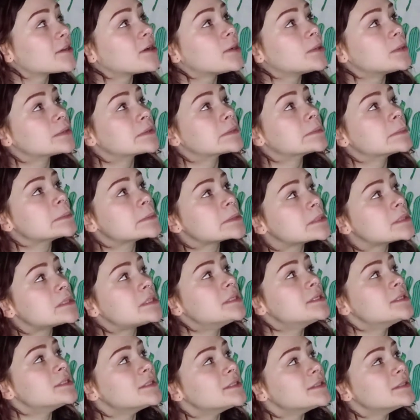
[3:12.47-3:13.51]
So
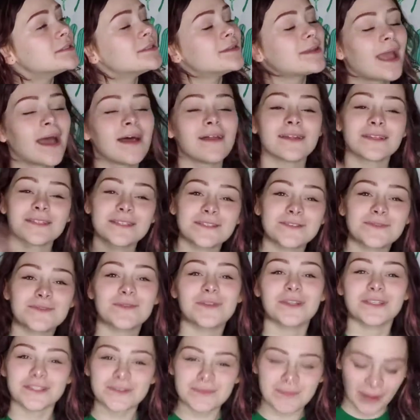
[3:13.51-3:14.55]
yeah, let's
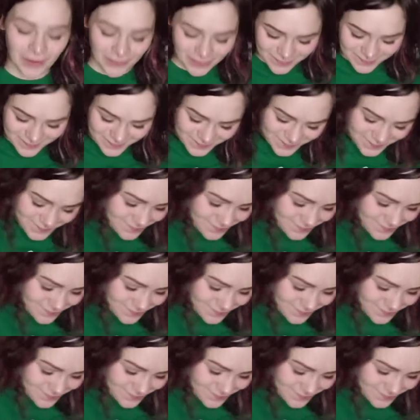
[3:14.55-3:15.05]
smoke.